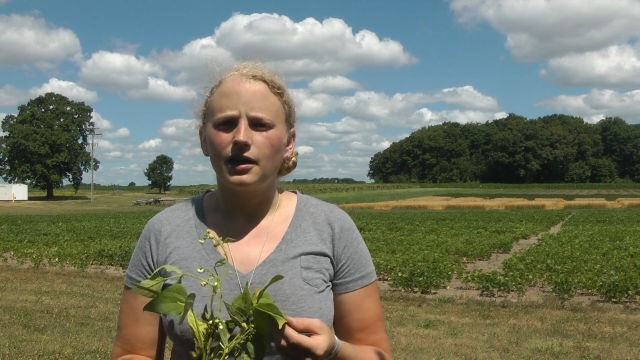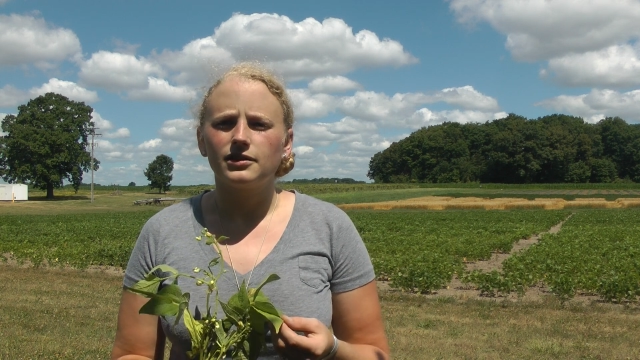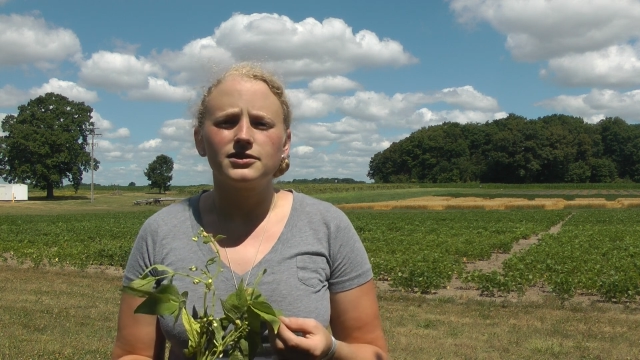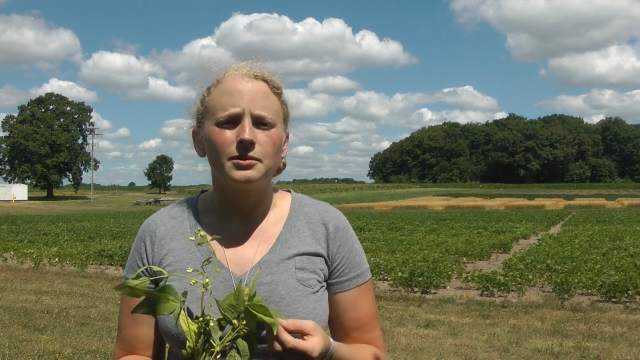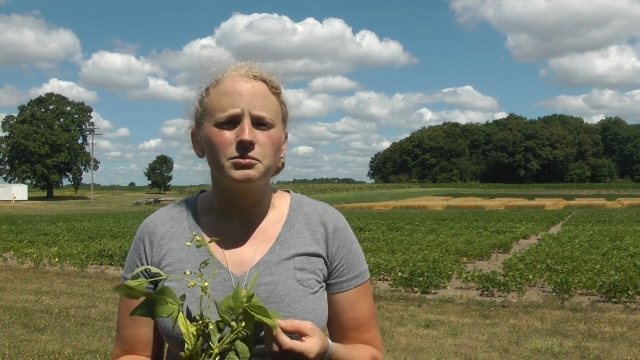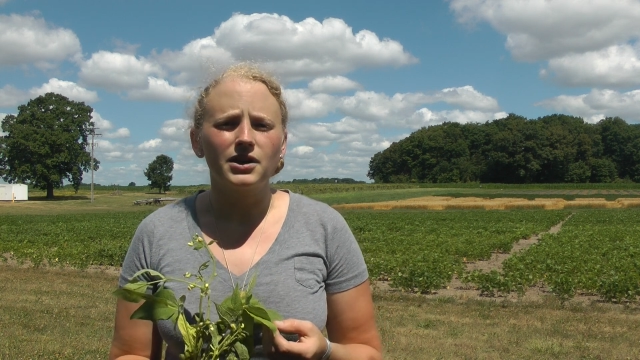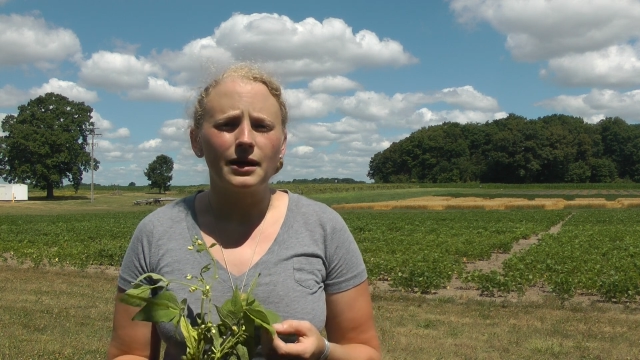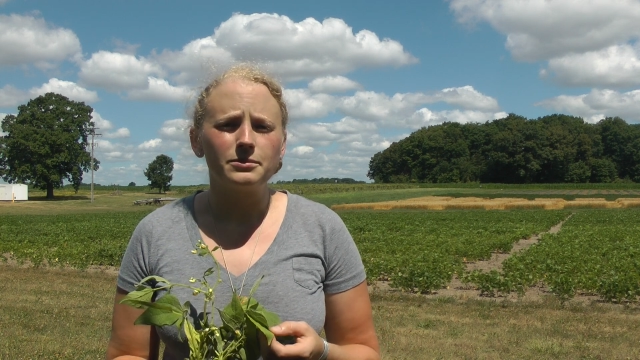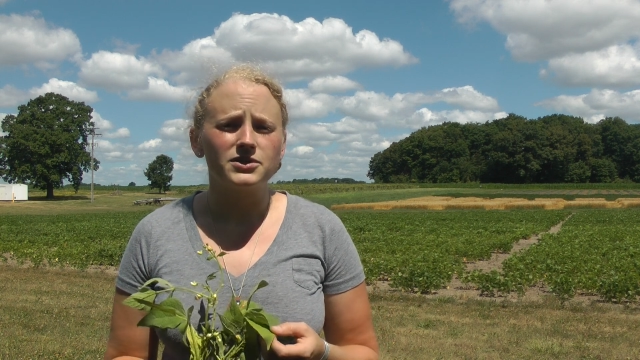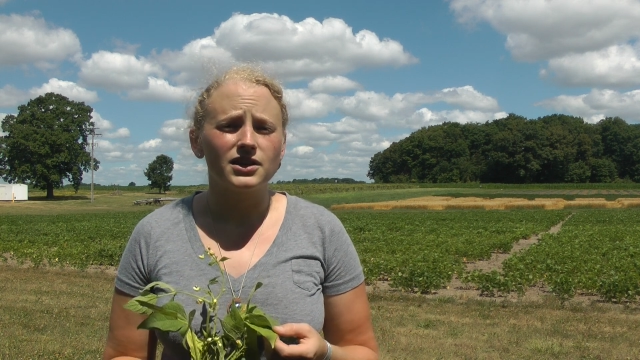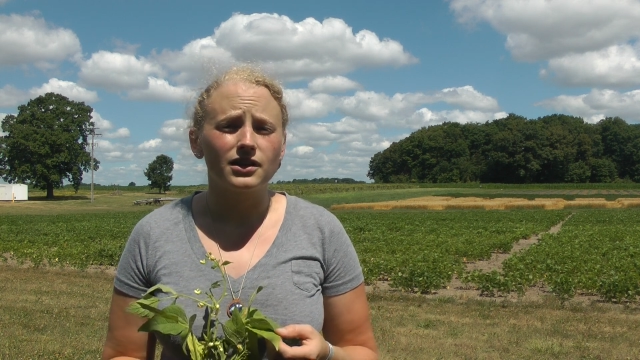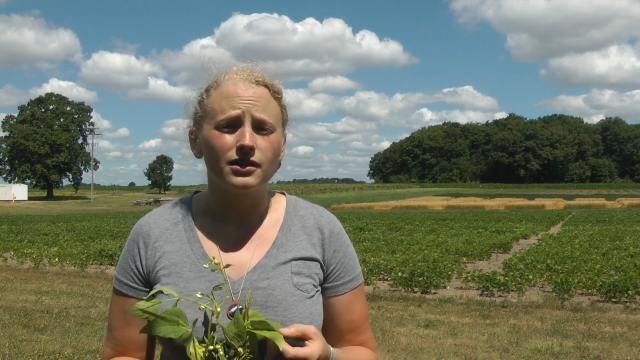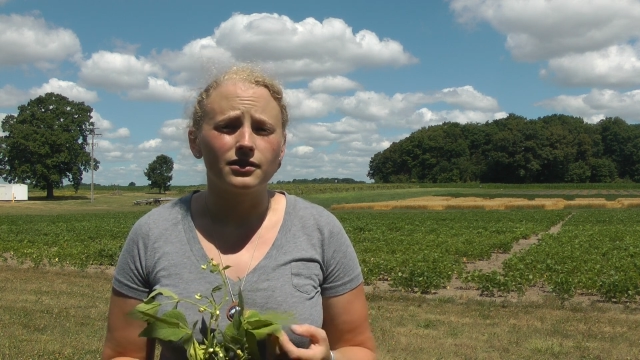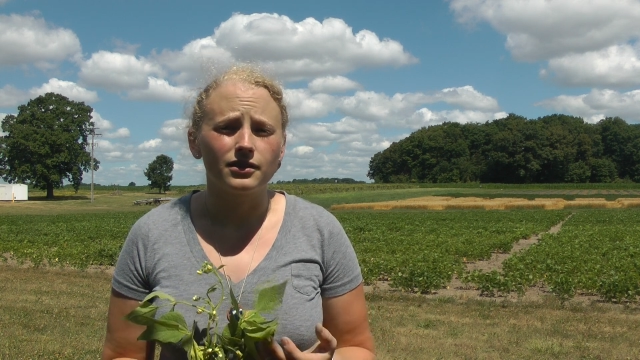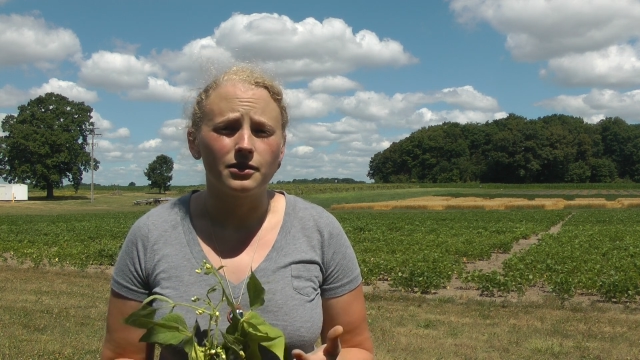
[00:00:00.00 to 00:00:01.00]
Sometimes
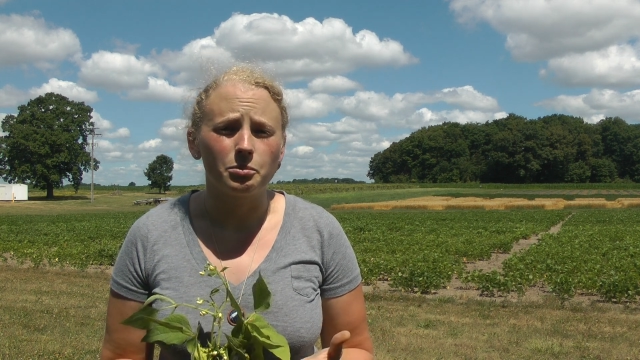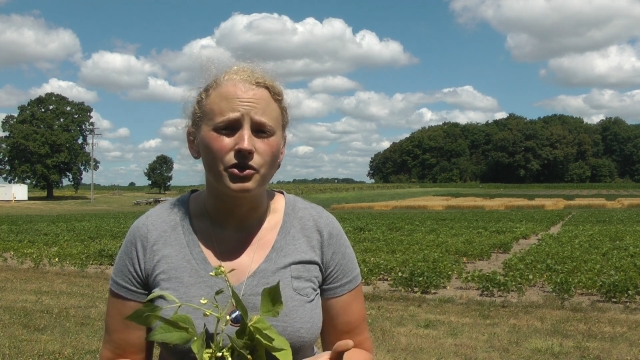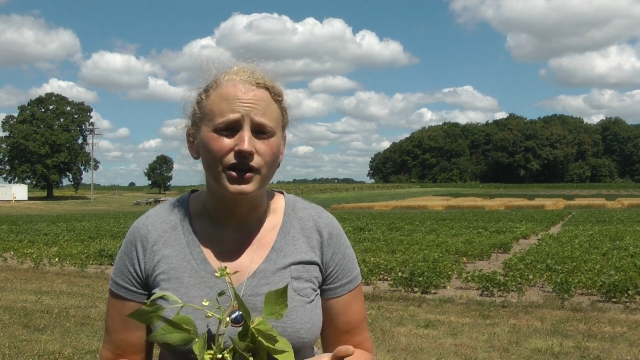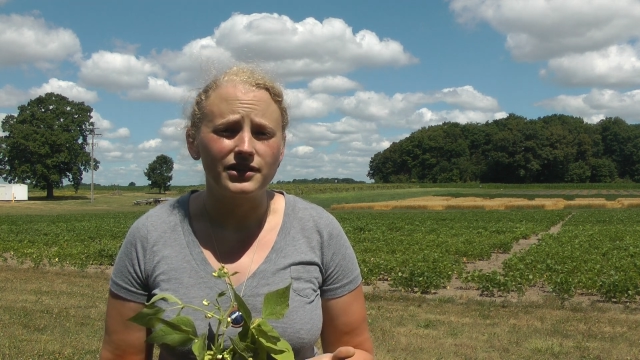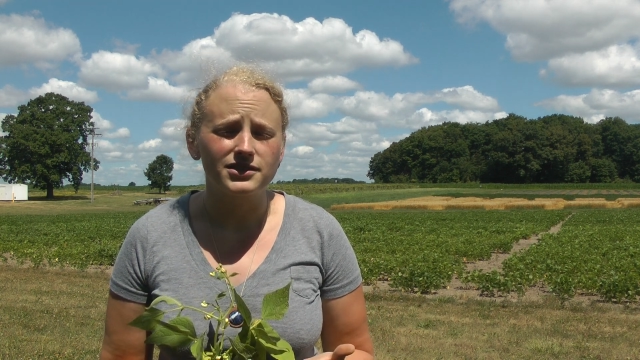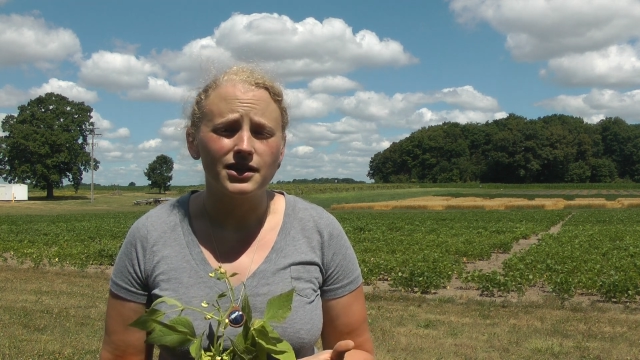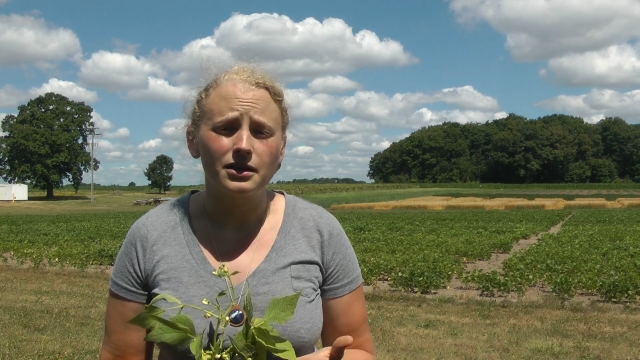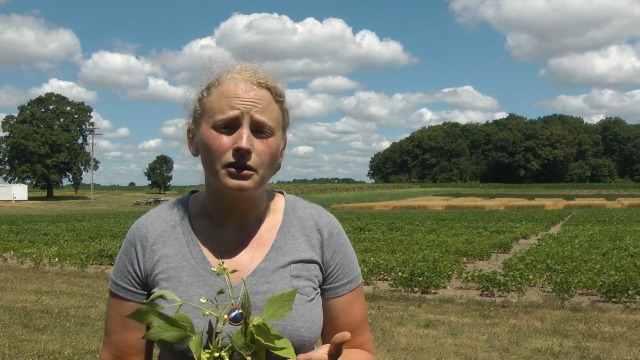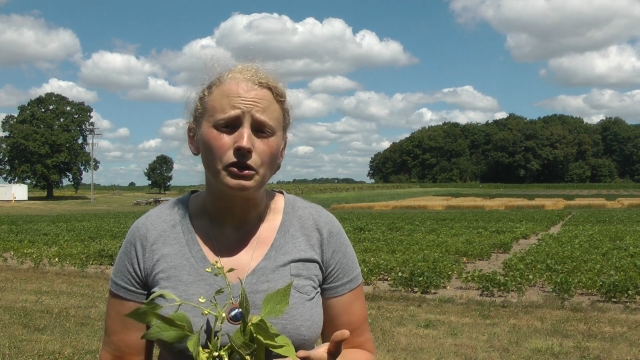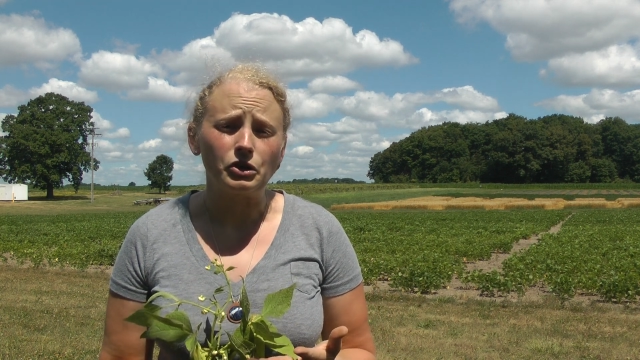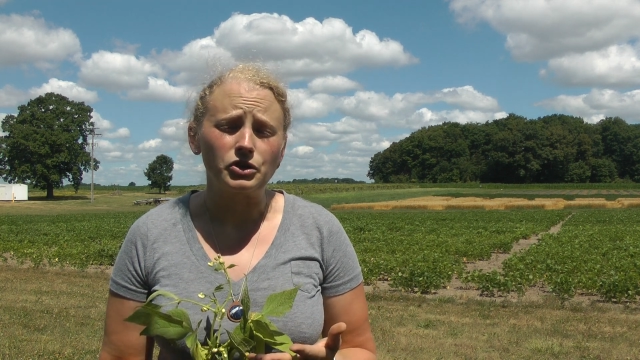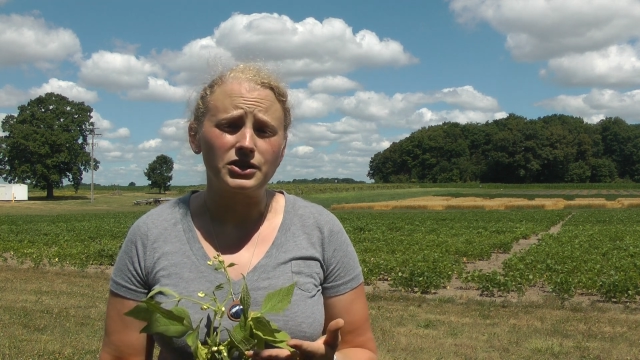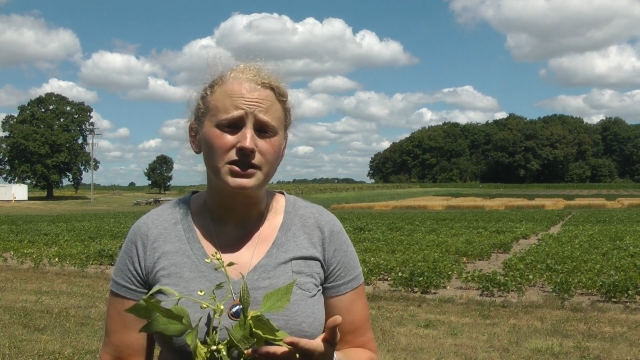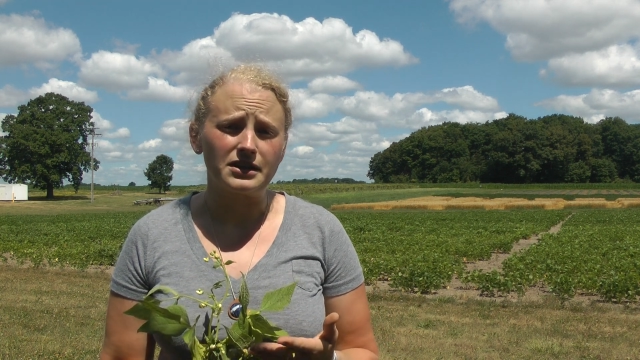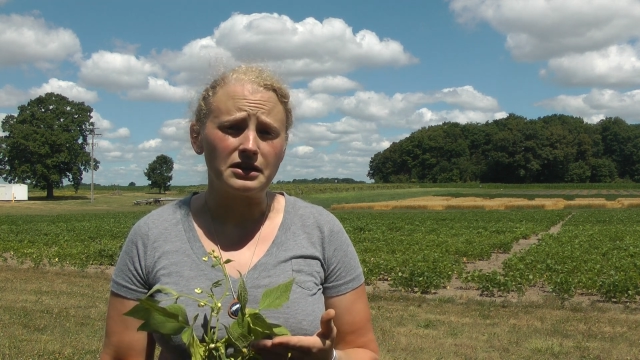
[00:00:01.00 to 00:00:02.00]
the plants can
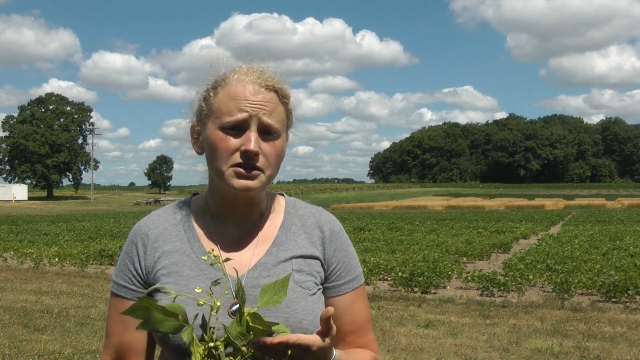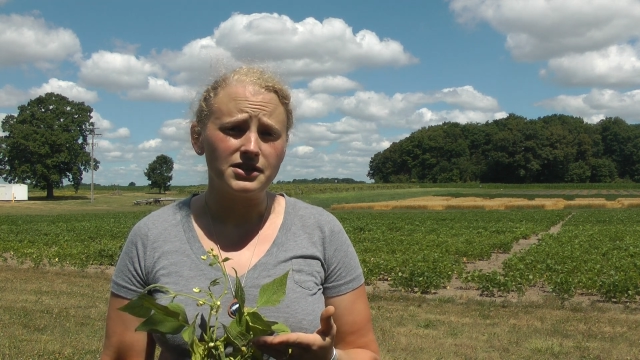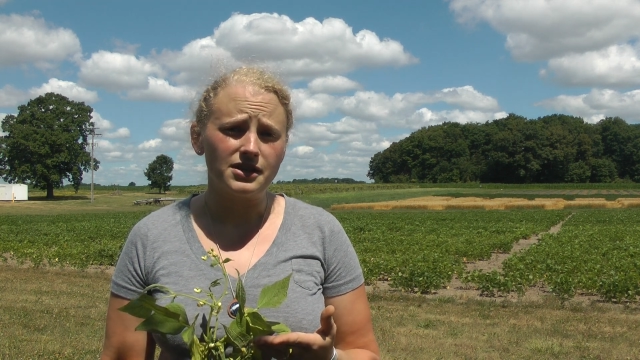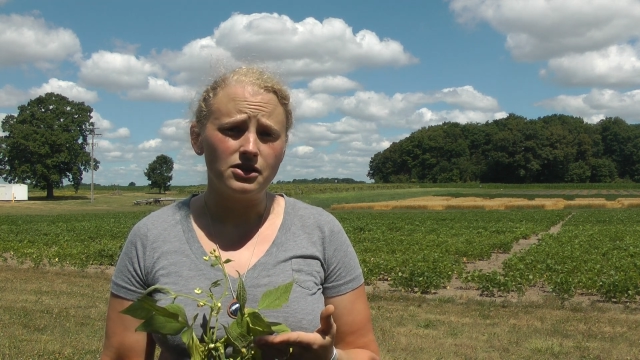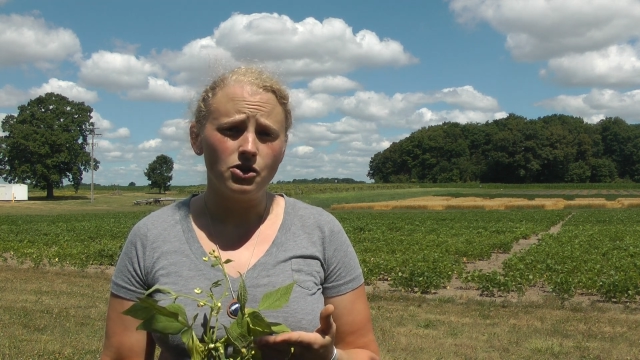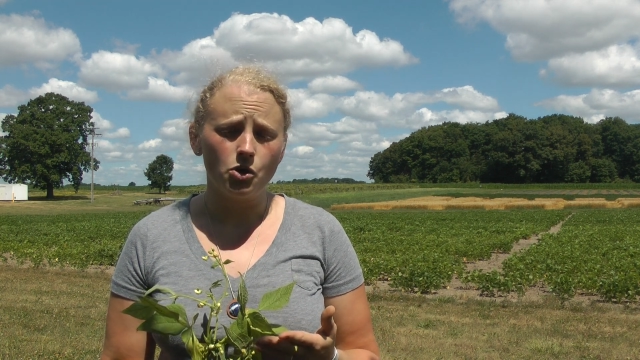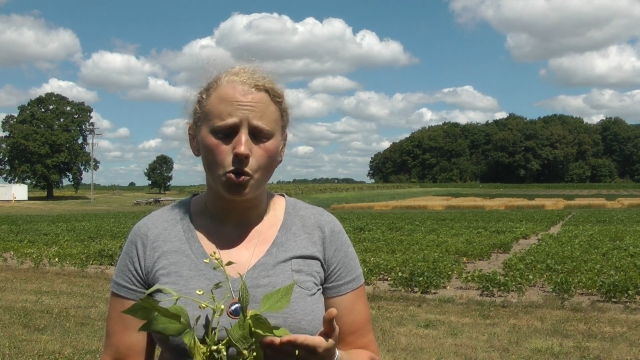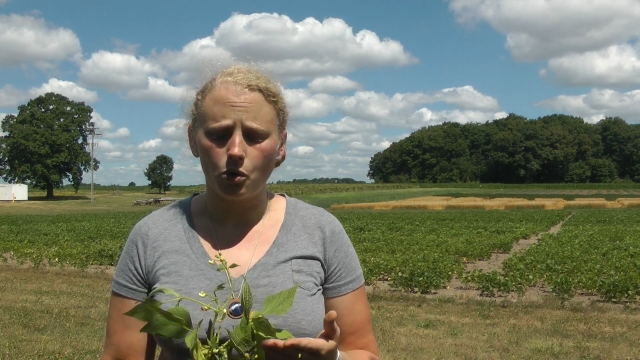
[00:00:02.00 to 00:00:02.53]
look stunted